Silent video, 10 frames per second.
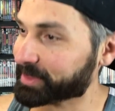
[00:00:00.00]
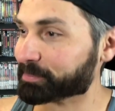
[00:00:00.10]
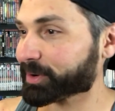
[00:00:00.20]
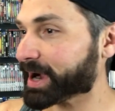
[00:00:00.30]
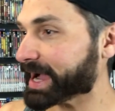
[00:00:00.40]
the
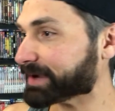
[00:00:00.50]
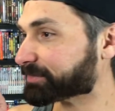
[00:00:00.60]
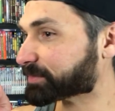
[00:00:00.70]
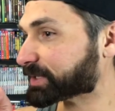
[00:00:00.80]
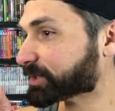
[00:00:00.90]
bride
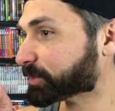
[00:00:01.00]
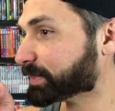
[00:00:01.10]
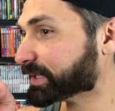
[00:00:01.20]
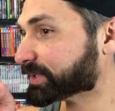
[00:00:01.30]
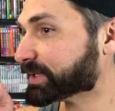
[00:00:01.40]
from Kill
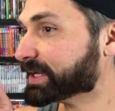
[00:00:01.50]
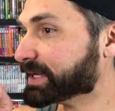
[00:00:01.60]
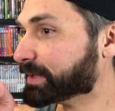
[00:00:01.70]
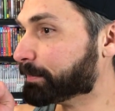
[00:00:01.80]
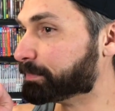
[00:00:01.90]
Bill,
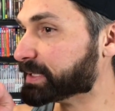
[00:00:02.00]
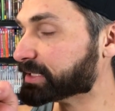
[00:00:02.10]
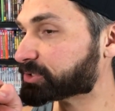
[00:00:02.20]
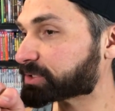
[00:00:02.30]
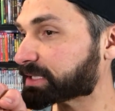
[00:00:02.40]

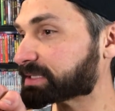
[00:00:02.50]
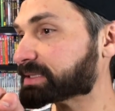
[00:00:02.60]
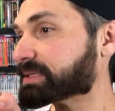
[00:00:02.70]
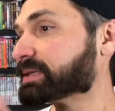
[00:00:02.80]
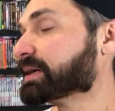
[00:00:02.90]

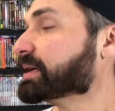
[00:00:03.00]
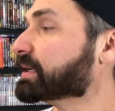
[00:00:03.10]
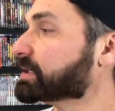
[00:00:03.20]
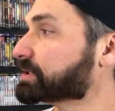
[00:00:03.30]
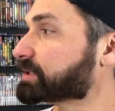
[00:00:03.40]
Beatrix.
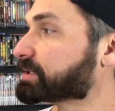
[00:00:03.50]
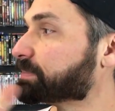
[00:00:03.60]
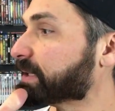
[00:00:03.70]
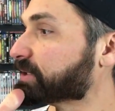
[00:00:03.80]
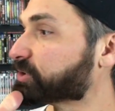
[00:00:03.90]

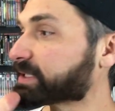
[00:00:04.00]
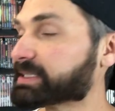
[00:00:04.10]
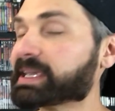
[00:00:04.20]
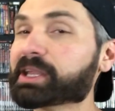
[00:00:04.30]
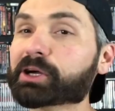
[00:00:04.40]

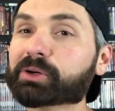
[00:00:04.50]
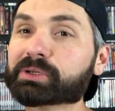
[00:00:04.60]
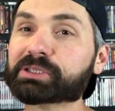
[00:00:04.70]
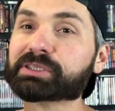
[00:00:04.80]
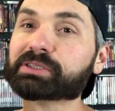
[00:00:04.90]
Beatrix Kiddo,
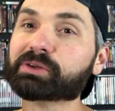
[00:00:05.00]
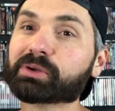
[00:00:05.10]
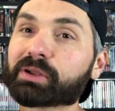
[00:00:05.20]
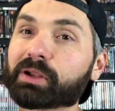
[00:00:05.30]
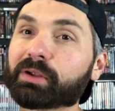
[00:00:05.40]
and she's
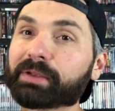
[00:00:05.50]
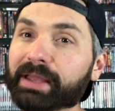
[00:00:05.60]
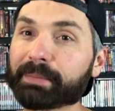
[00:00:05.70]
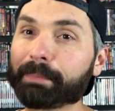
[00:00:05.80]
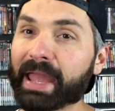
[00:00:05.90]
doing her little
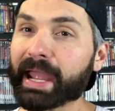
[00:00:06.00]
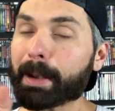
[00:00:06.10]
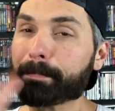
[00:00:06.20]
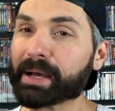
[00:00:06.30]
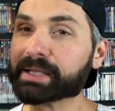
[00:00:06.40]

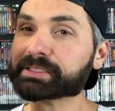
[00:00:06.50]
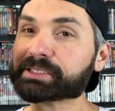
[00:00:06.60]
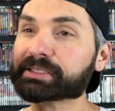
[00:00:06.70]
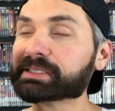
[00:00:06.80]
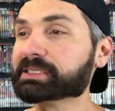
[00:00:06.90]
hand
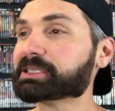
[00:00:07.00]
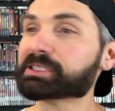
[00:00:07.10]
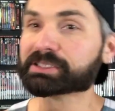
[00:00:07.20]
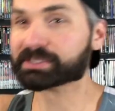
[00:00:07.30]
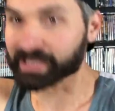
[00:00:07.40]
punch, and then she
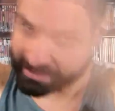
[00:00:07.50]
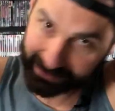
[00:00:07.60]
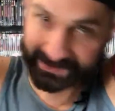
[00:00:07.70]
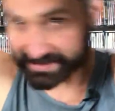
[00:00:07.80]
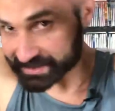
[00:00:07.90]
just
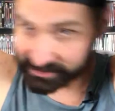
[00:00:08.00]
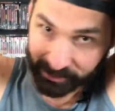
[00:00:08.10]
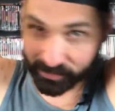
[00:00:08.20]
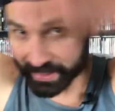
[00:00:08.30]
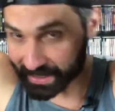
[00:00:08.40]
like digs
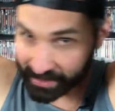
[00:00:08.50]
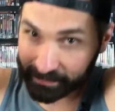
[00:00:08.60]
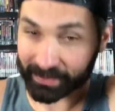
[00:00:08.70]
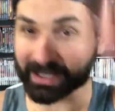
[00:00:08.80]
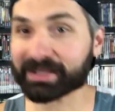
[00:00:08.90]
her way
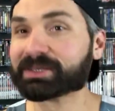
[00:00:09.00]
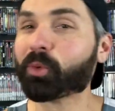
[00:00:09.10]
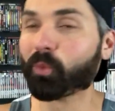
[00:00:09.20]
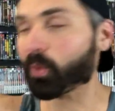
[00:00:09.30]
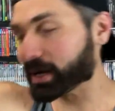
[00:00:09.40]
up like
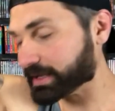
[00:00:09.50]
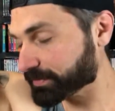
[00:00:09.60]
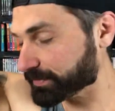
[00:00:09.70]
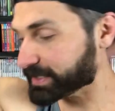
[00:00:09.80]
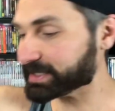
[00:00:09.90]
20
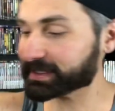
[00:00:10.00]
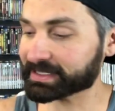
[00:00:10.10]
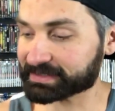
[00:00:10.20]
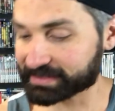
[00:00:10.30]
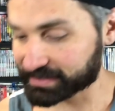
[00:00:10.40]
feet.
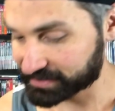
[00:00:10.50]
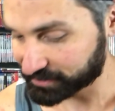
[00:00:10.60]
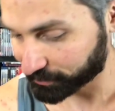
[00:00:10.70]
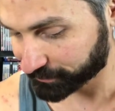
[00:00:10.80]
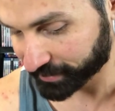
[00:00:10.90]
That scene's
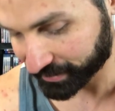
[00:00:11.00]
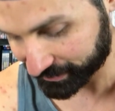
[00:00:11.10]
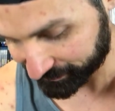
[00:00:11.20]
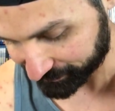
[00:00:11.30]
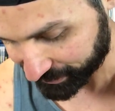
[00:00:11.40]
so
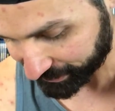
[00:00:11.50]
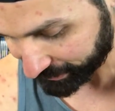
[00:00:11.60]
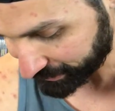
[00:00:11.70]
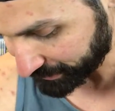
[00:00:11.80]
fucking funny